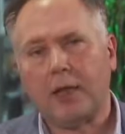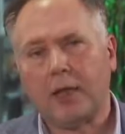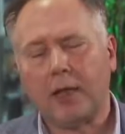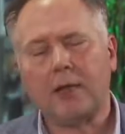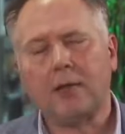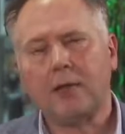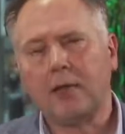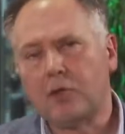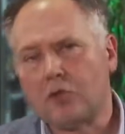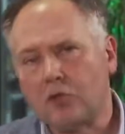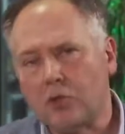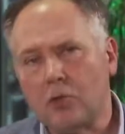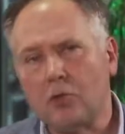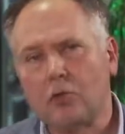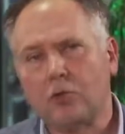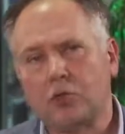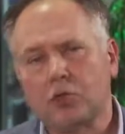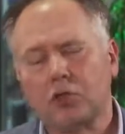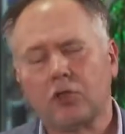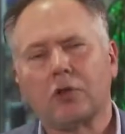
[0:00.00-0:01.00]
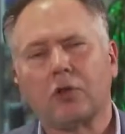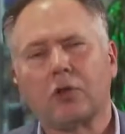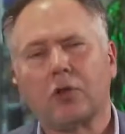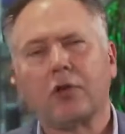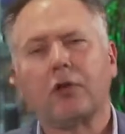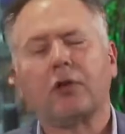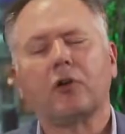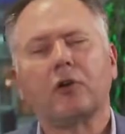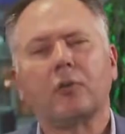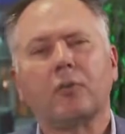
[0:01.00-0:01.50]
in this new
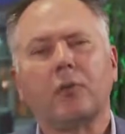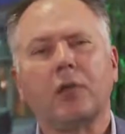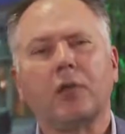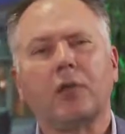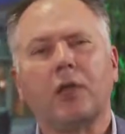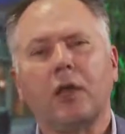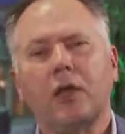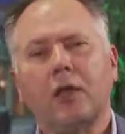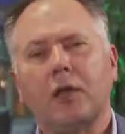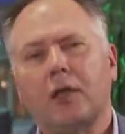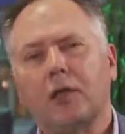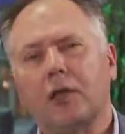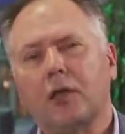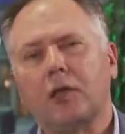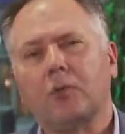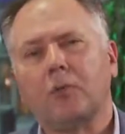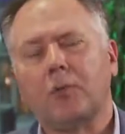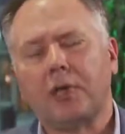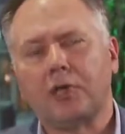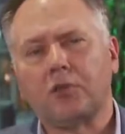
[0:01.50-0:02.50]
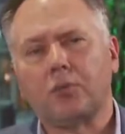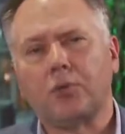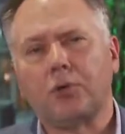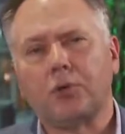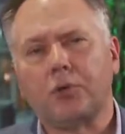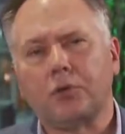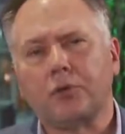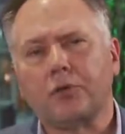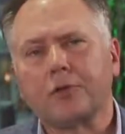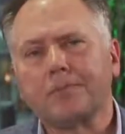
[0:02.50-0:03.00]
circular economy based
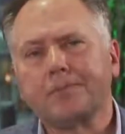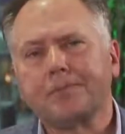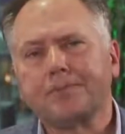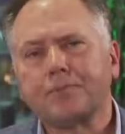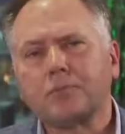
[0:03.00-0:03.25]
world.